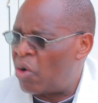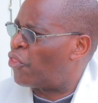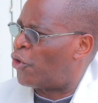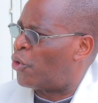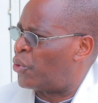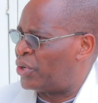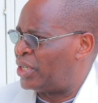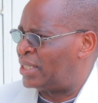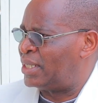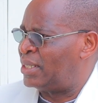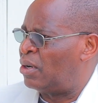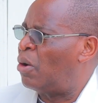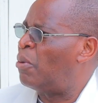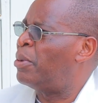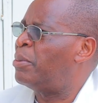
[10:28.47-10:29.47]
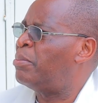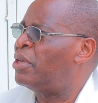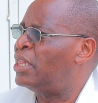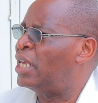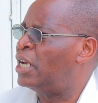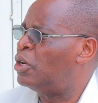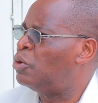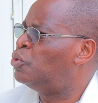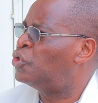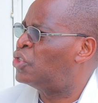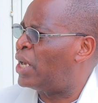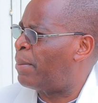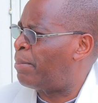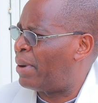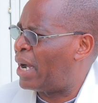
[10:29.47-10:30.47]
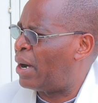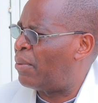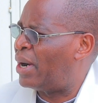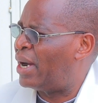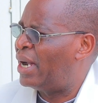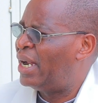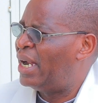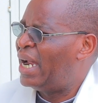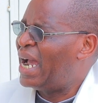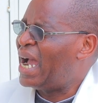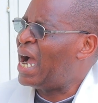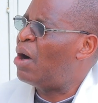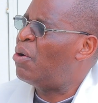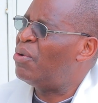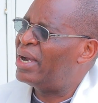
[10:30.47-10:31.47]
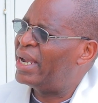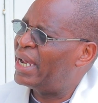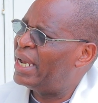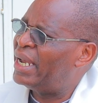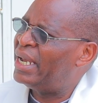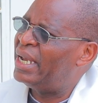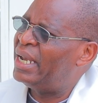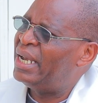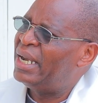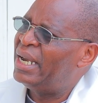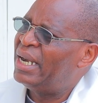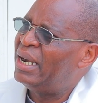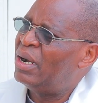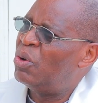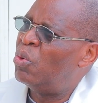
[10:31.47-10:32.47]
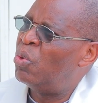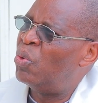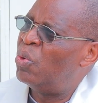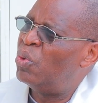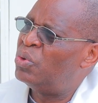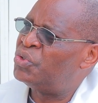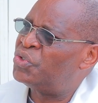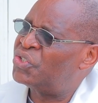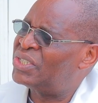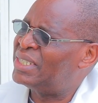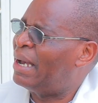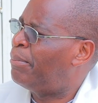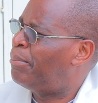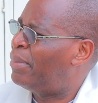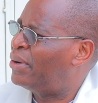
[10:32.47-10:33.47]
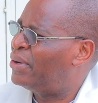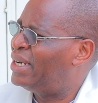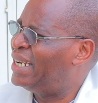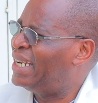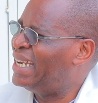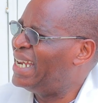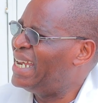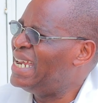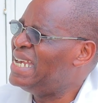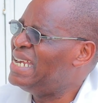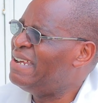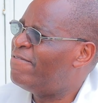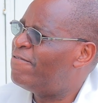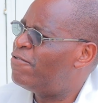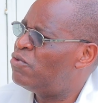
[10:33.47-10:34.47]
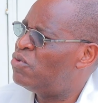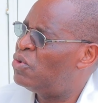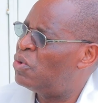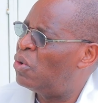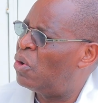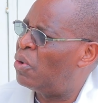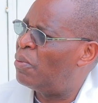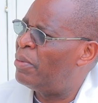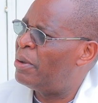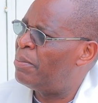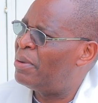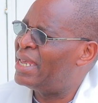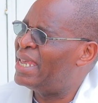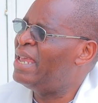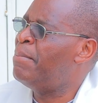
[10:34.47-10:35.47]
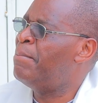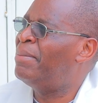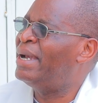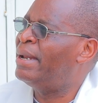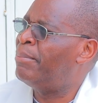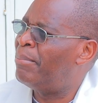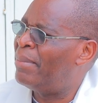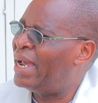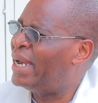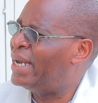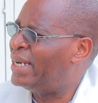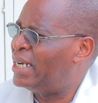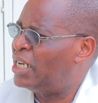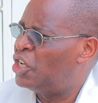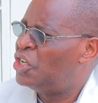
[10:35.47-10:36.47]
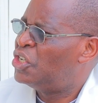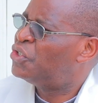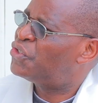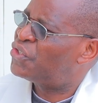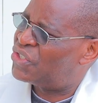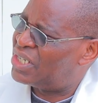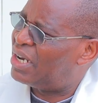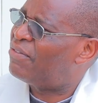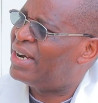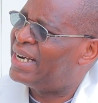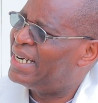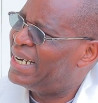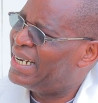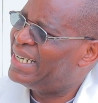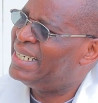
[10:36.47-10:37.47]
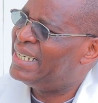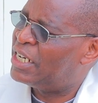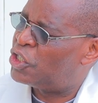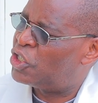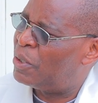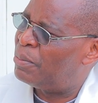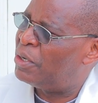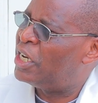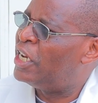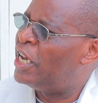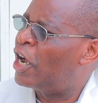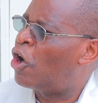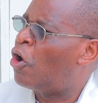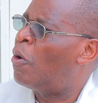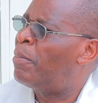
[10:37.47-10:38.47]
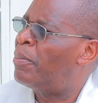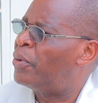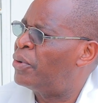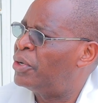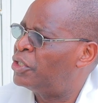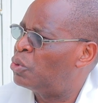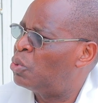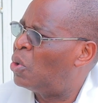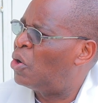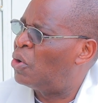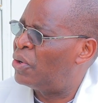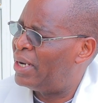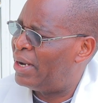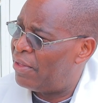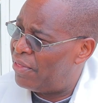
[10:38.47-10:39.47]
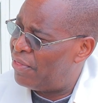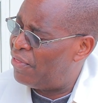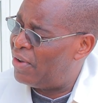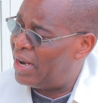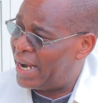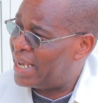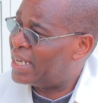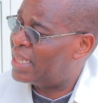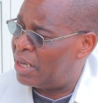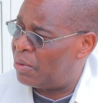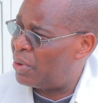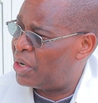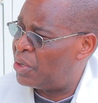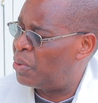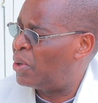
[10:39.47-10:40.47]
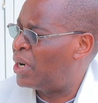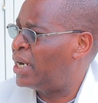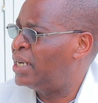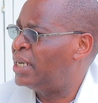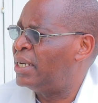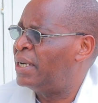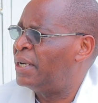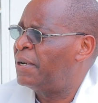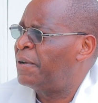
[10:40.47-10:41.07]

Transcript: authority, or maybe they lose their power. How can somebody influence or maybe implement servant leadership in a corporate world like the way you are in?